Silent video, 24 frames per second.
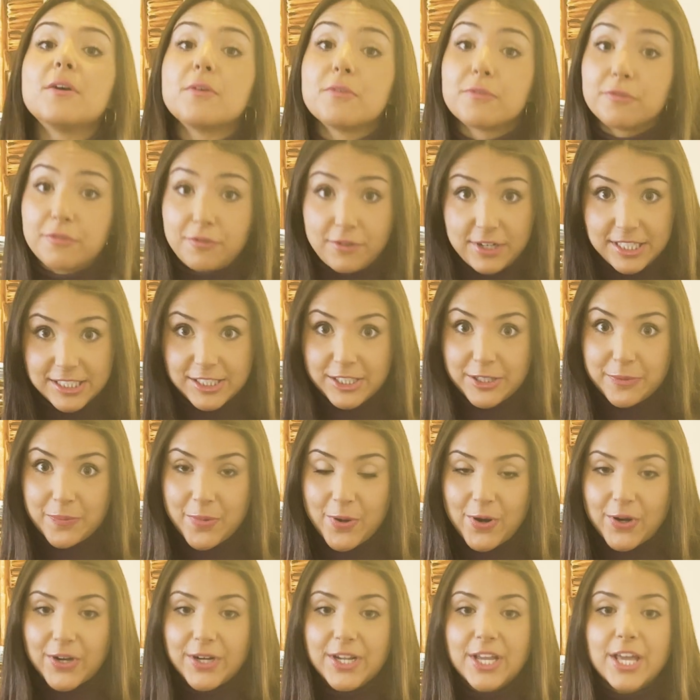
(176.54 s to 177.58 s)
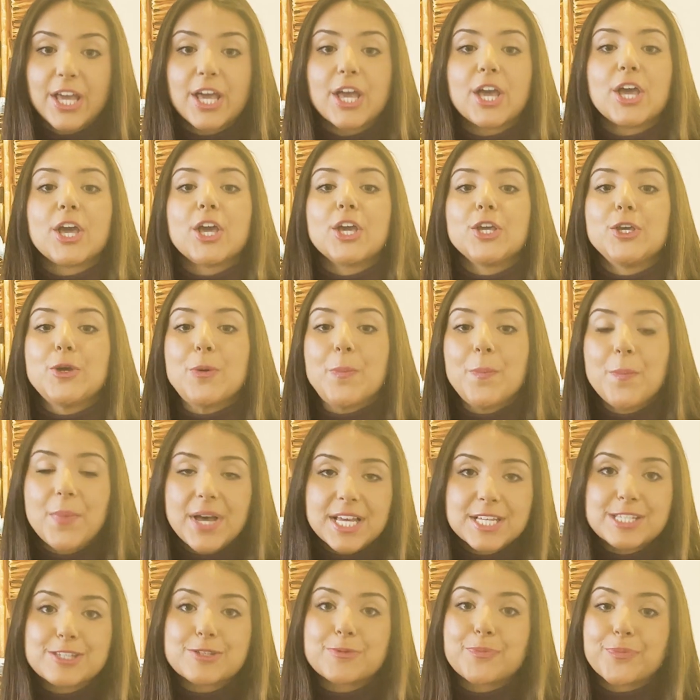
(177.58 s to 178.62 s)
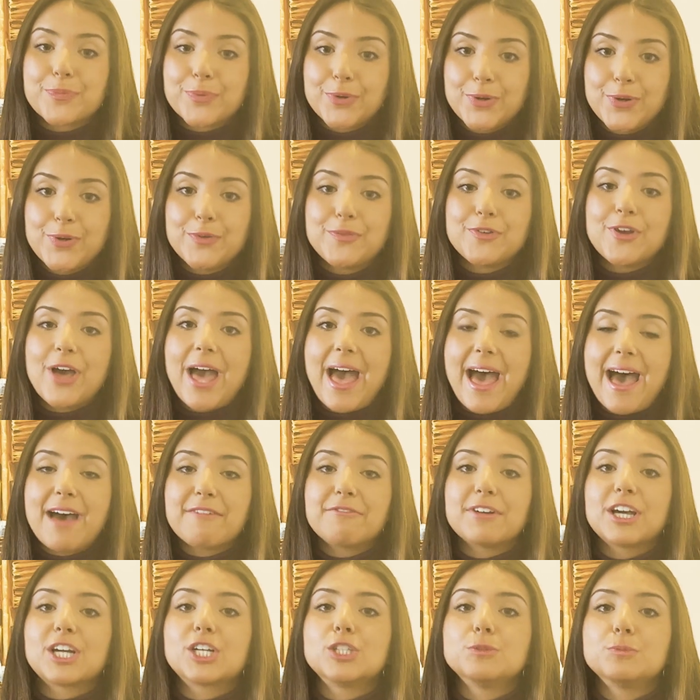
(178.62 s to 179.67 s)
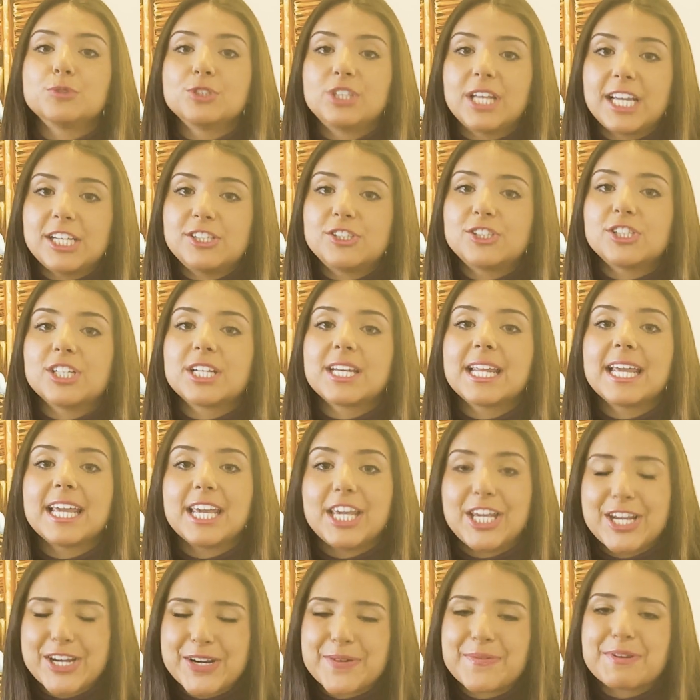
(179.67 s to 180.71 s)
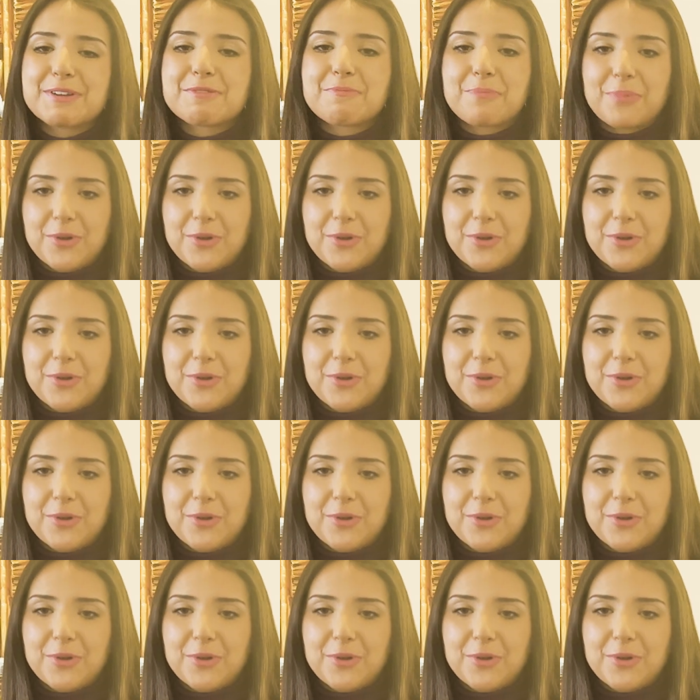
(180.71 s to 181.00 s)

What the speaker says: Furthermore, you must prove you have accommodation here in